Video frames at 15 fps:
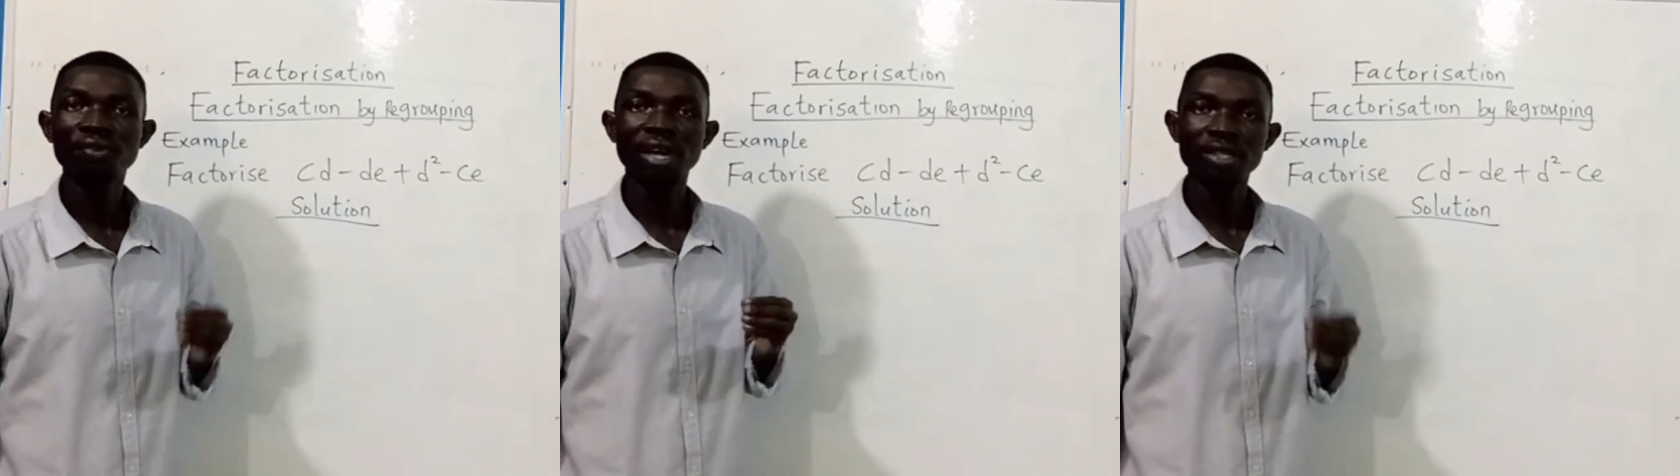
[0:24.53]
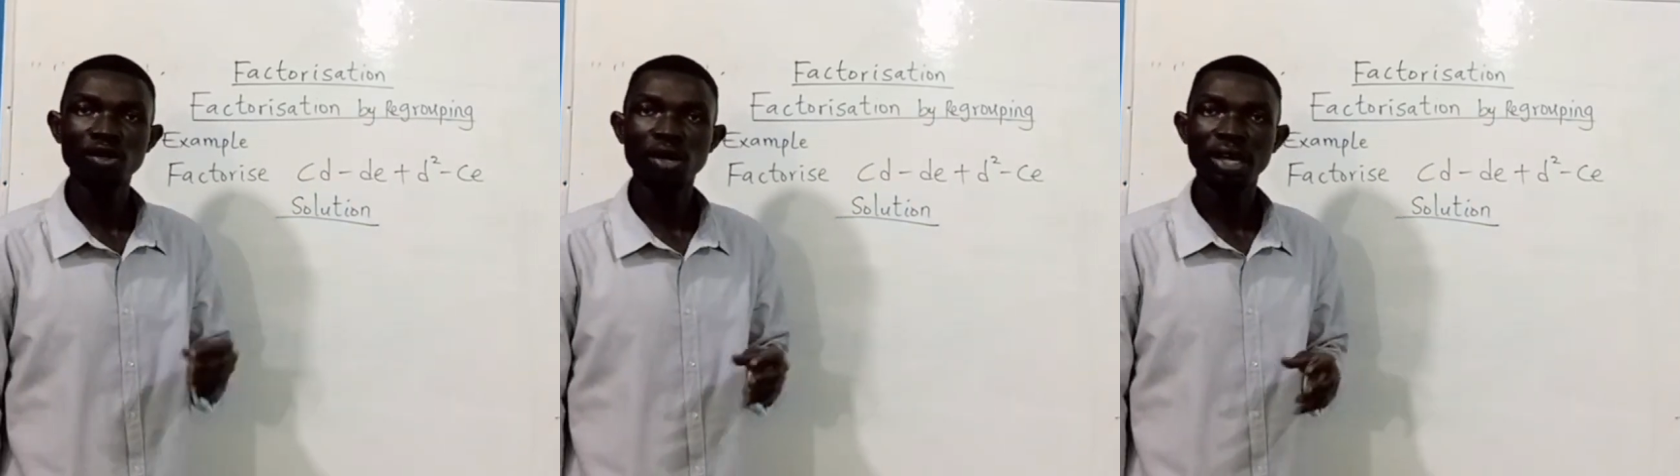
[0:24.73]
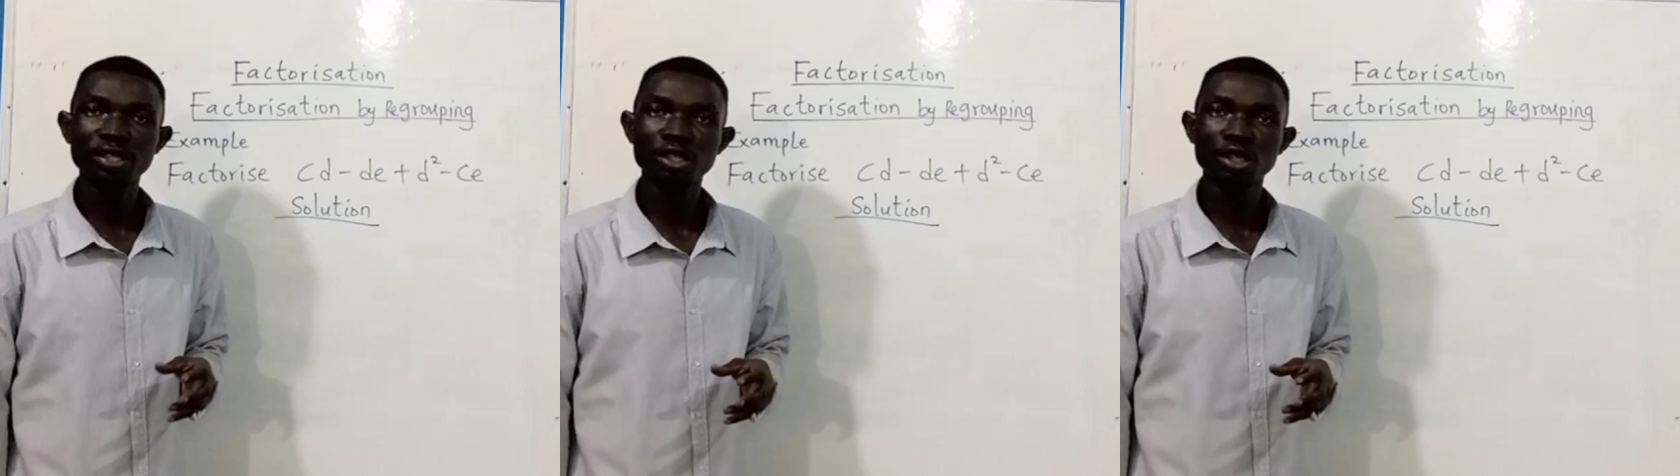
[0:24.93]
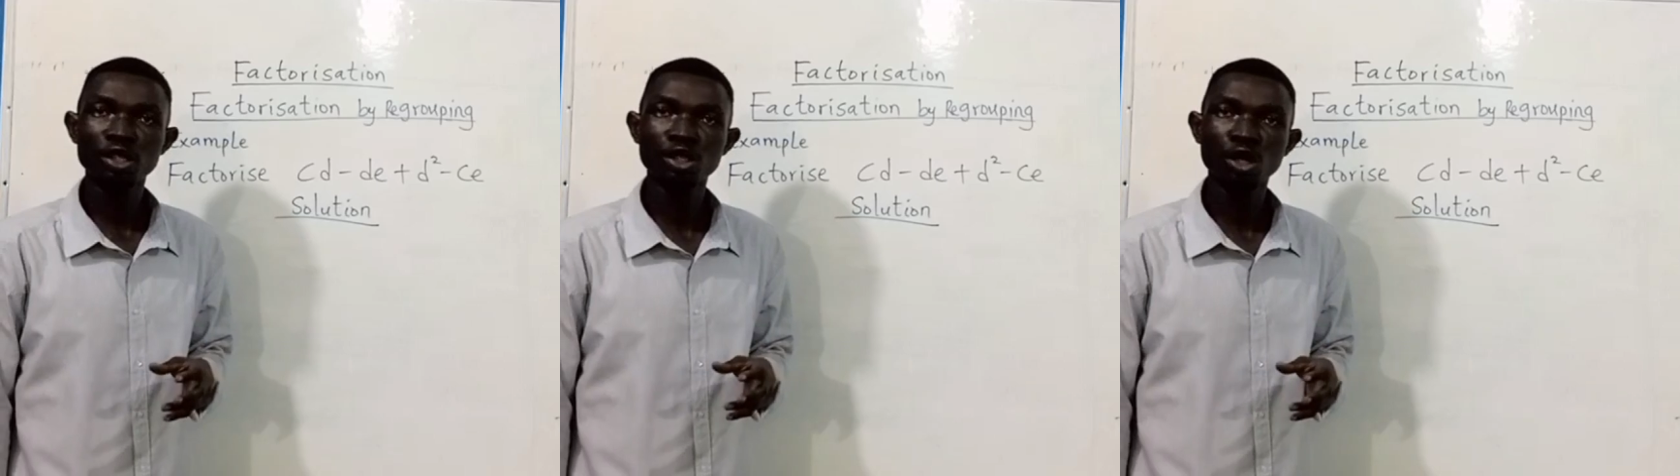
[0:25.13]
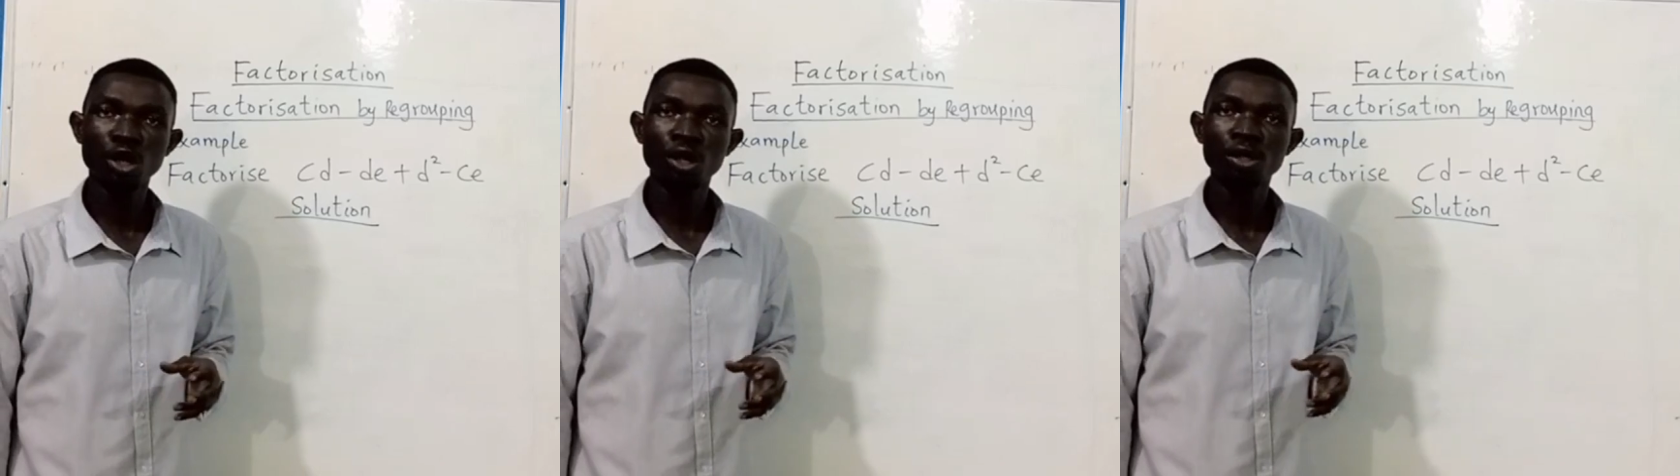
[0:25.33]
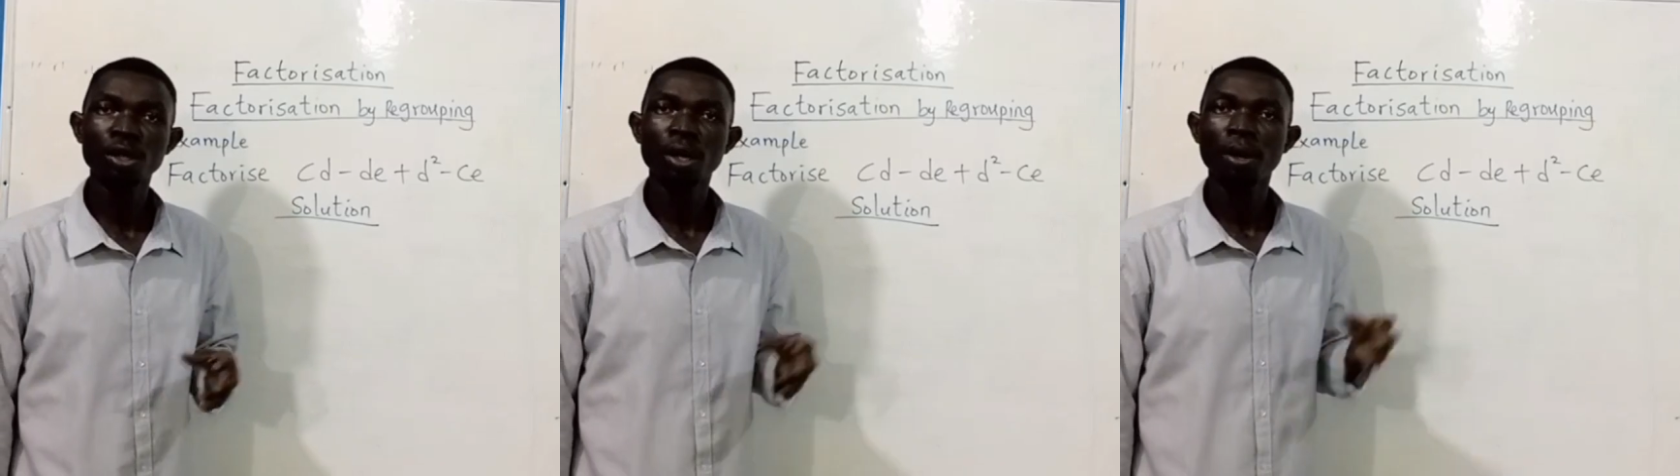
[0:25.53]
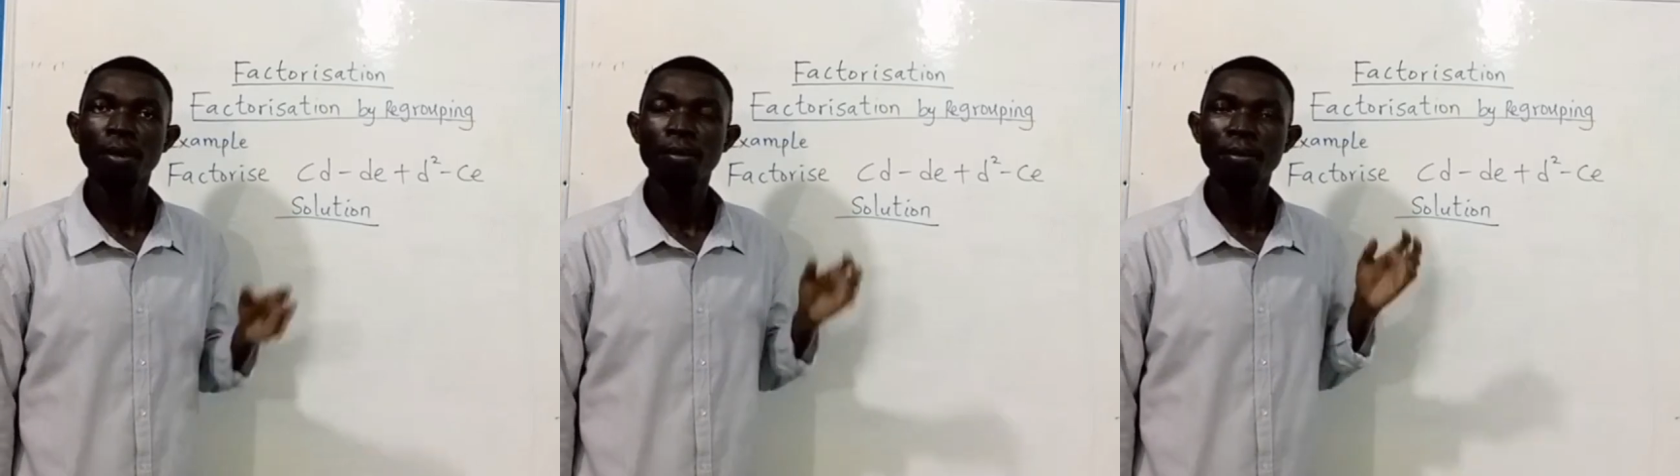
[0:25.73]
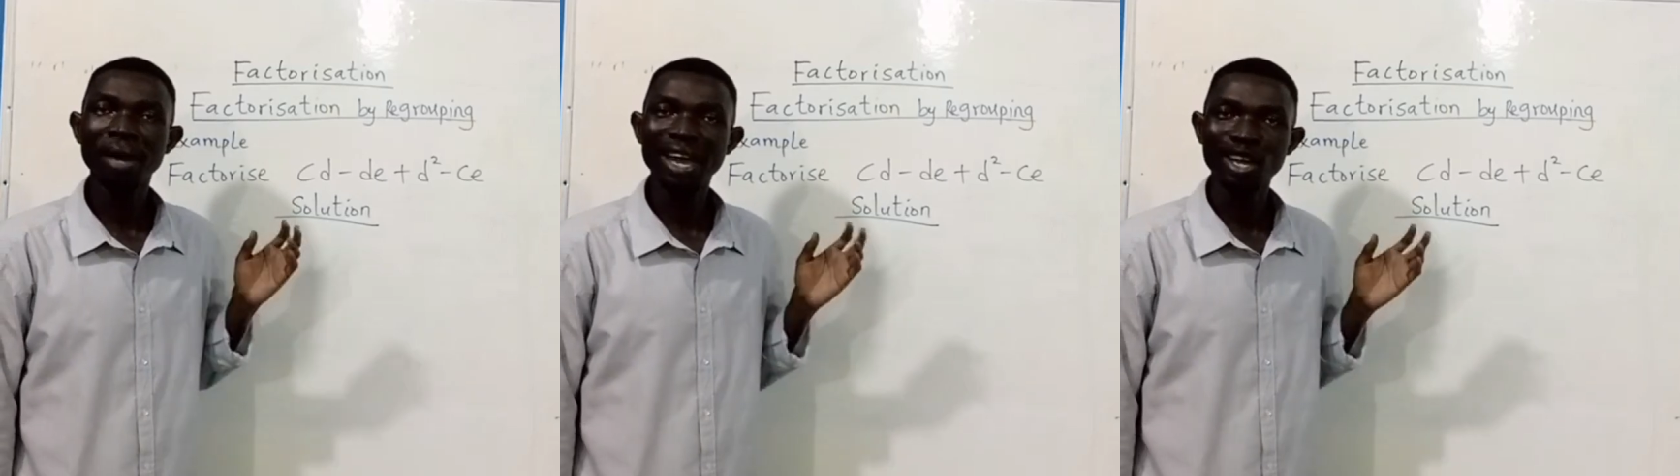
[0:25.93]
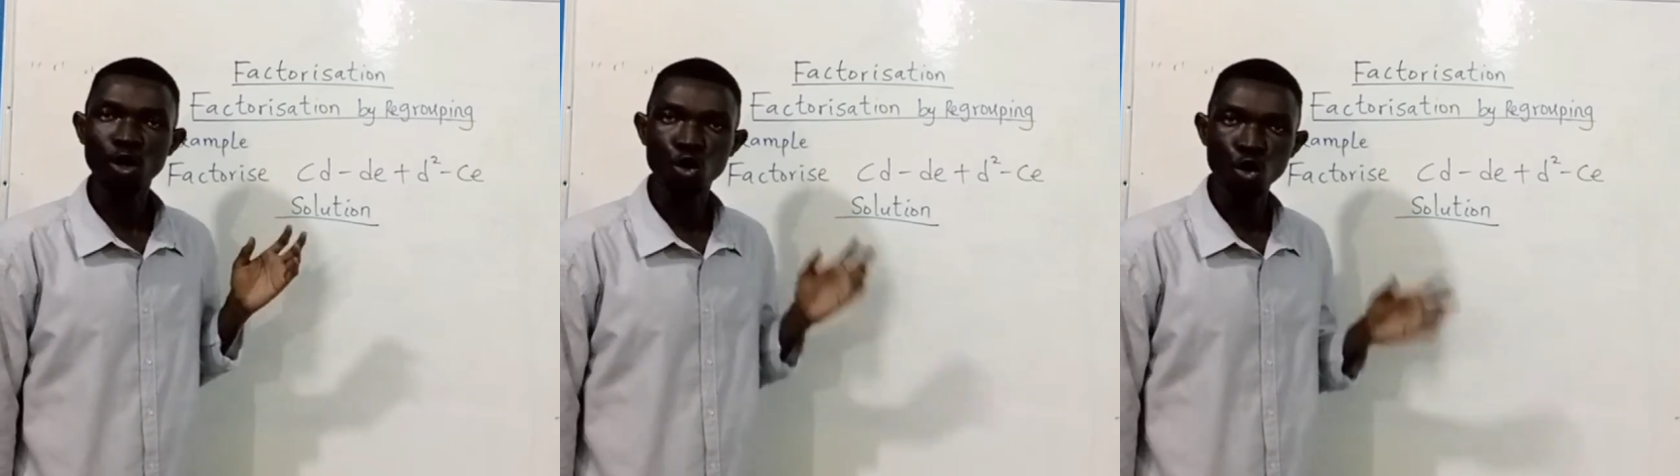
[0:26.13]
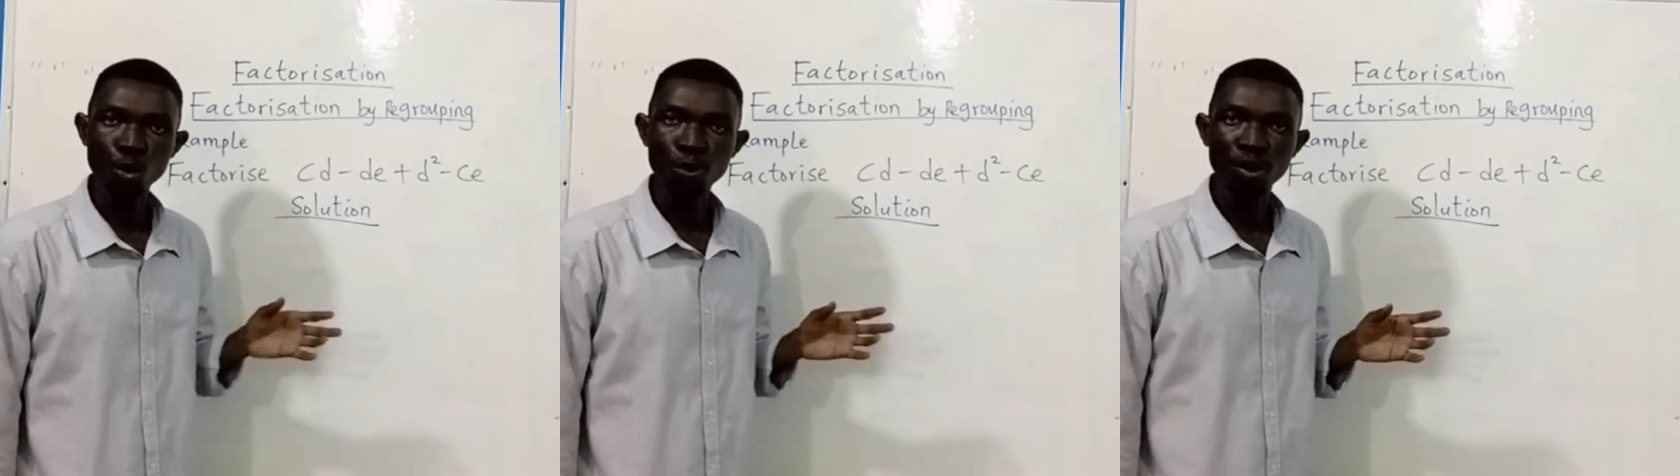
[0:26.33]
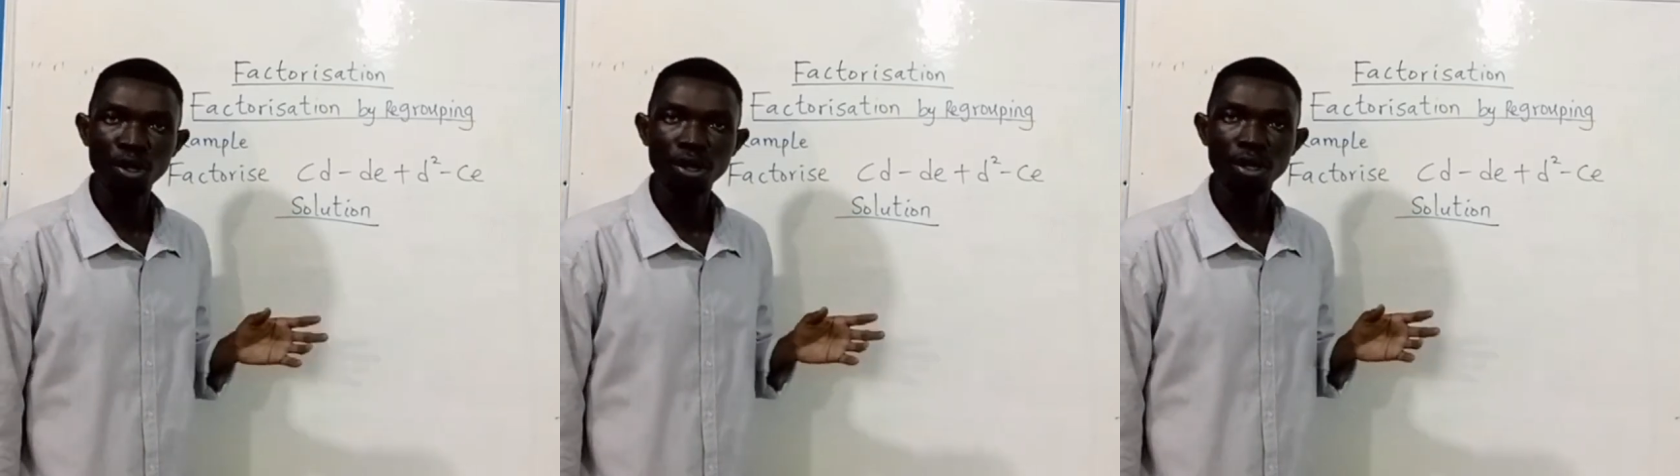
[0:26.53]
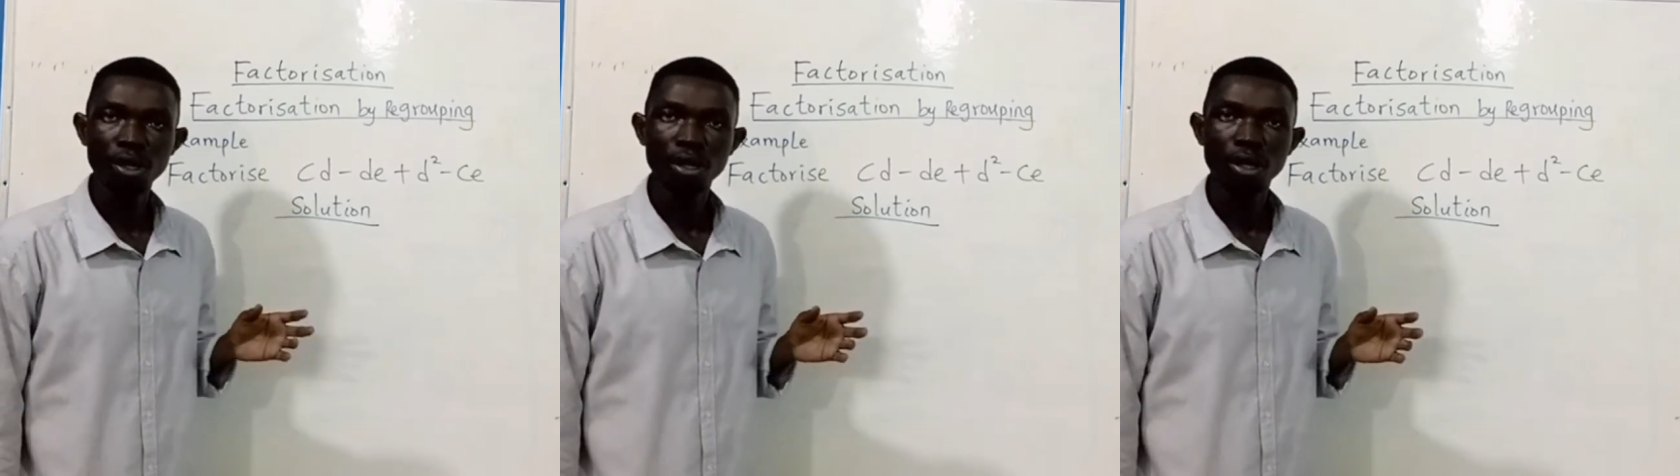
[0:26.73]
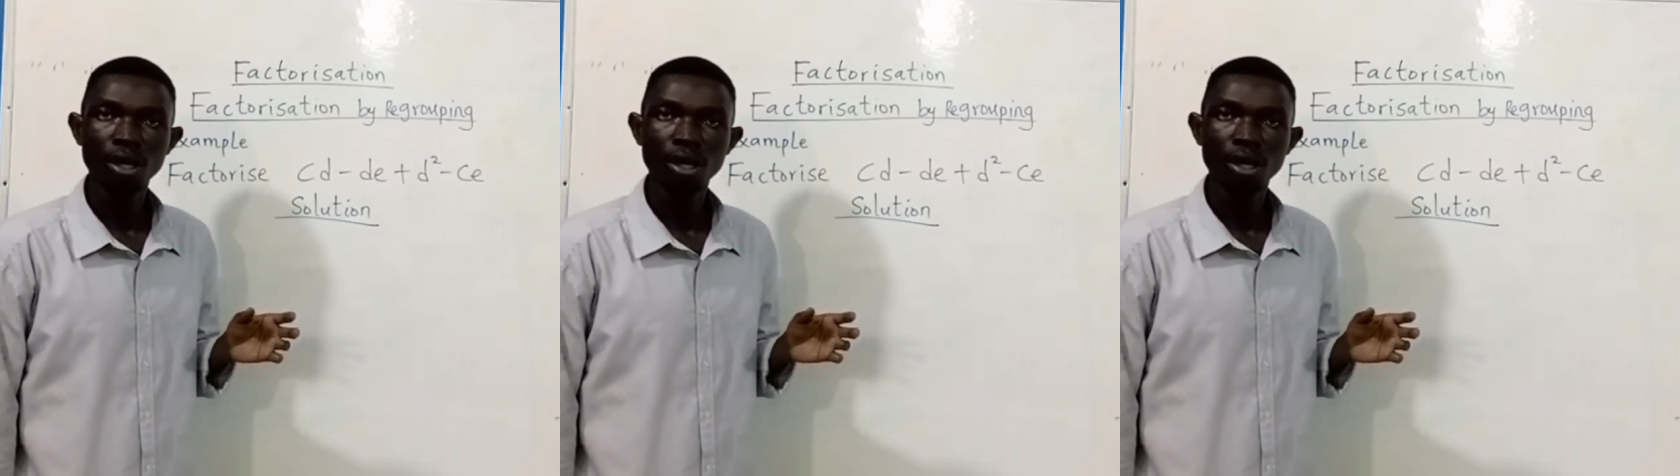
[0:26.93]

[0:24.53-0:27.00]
factorization by grouping,